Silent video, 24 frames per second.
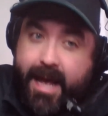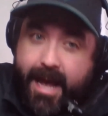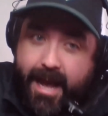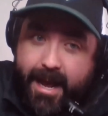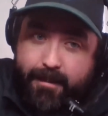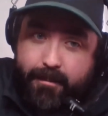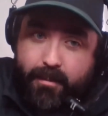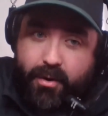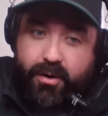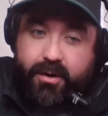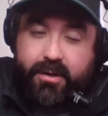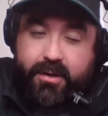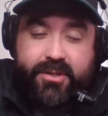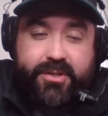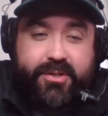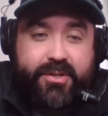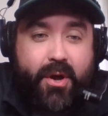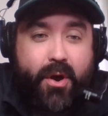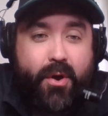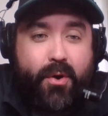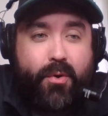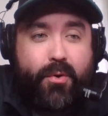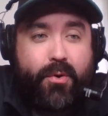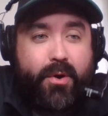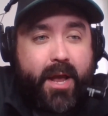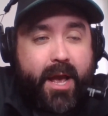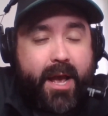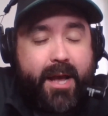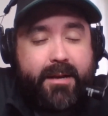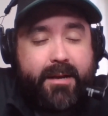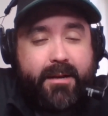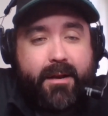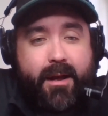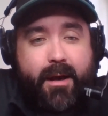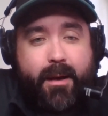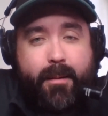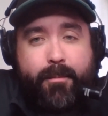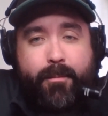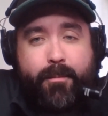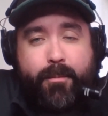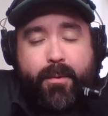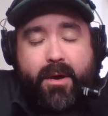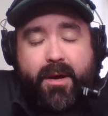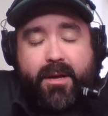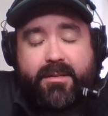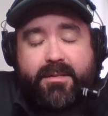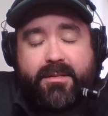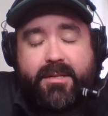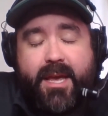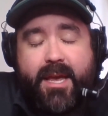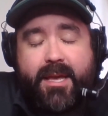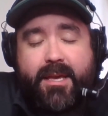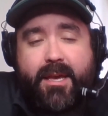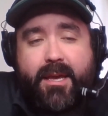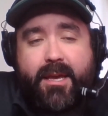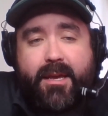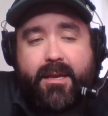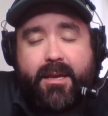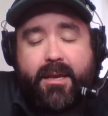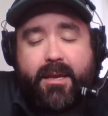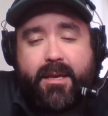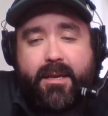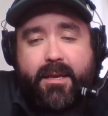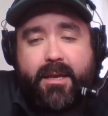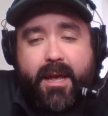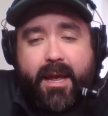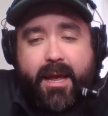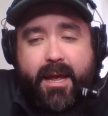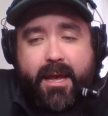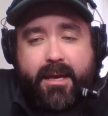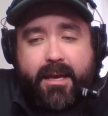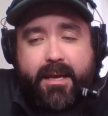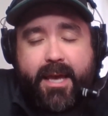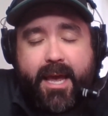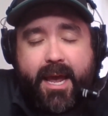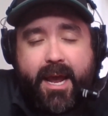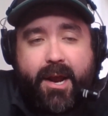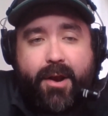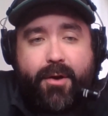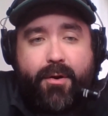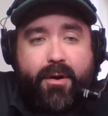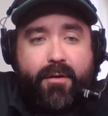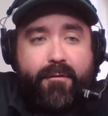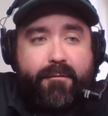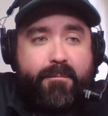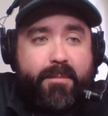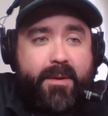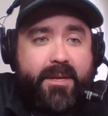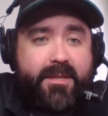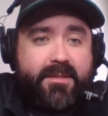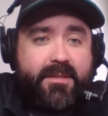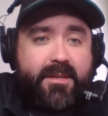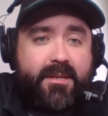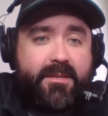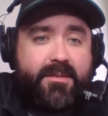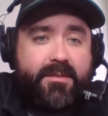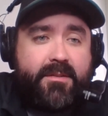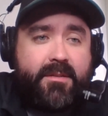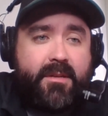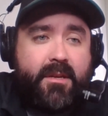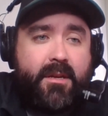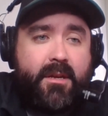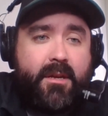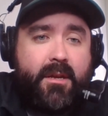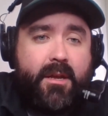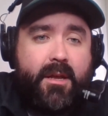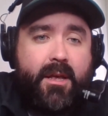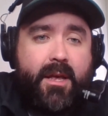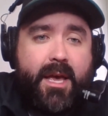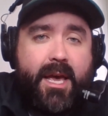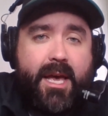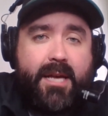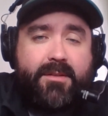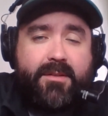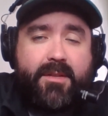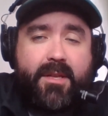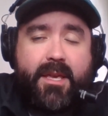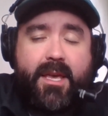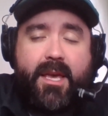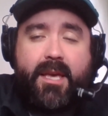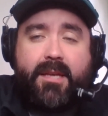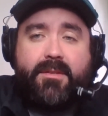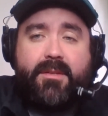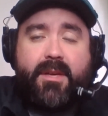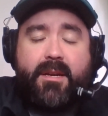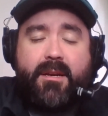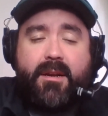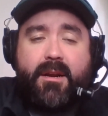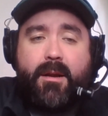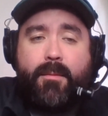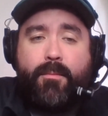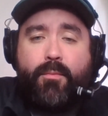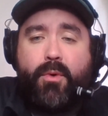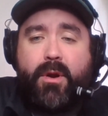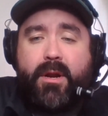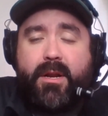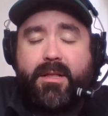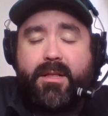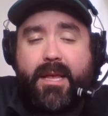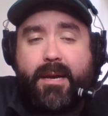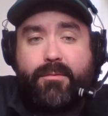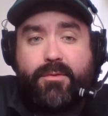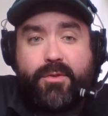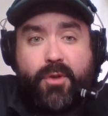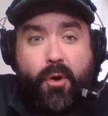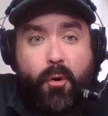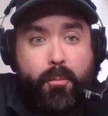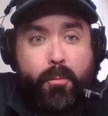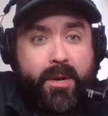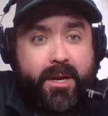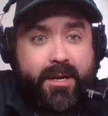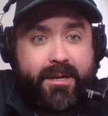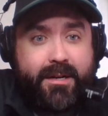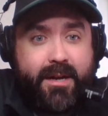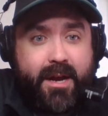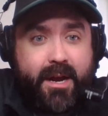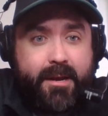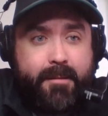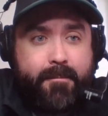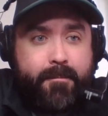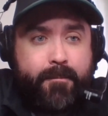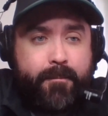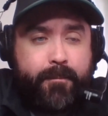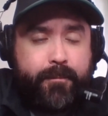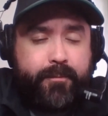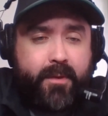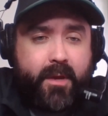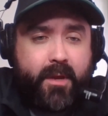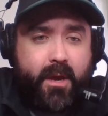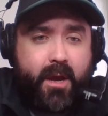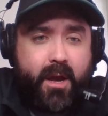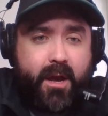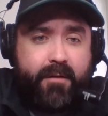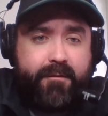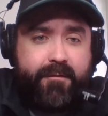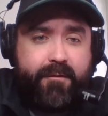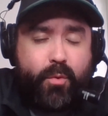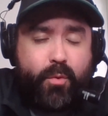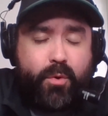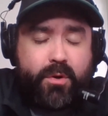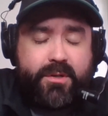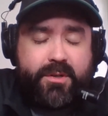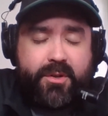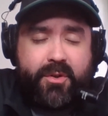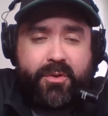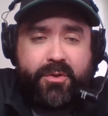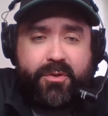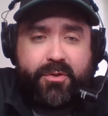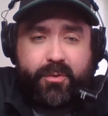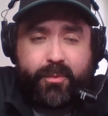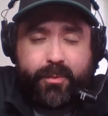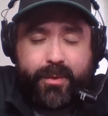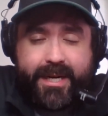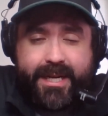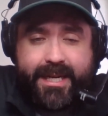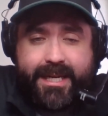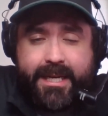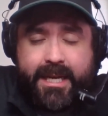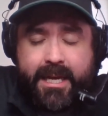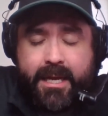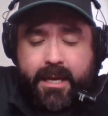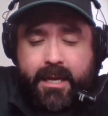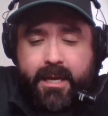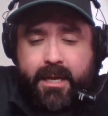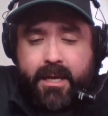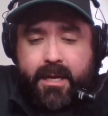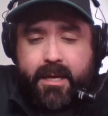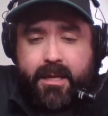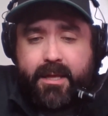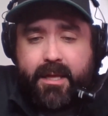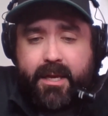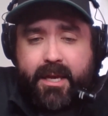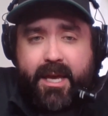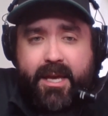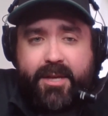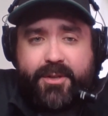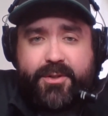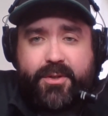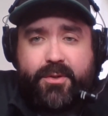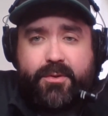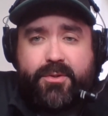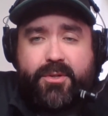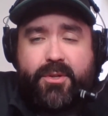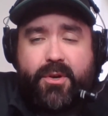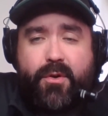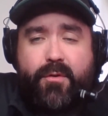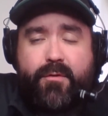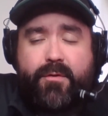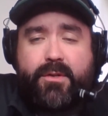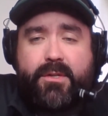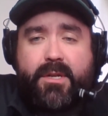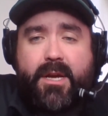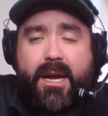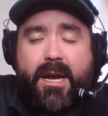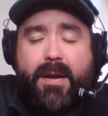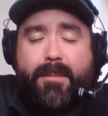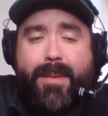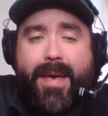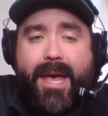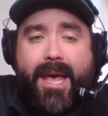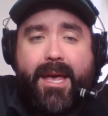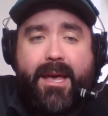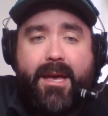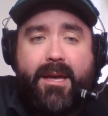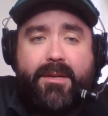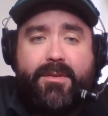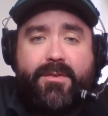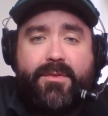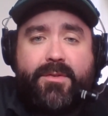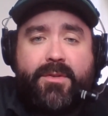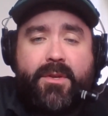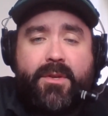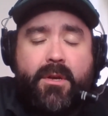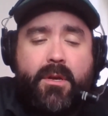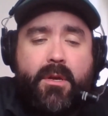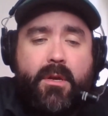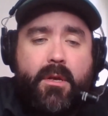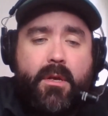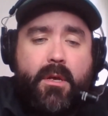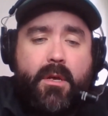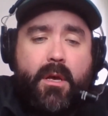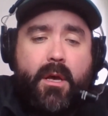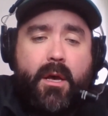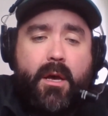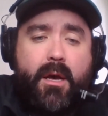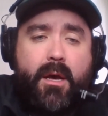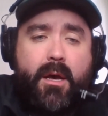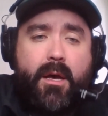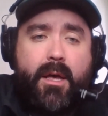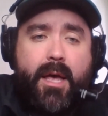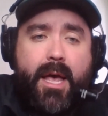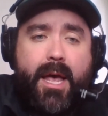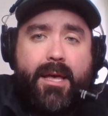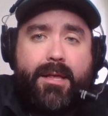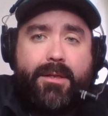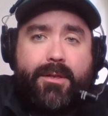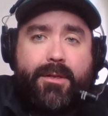and Mark Stone ended up uh, taking care of business as the Kings ended up winning. That was opening night, uh, four to three, The Kings lose in overtime and uh, a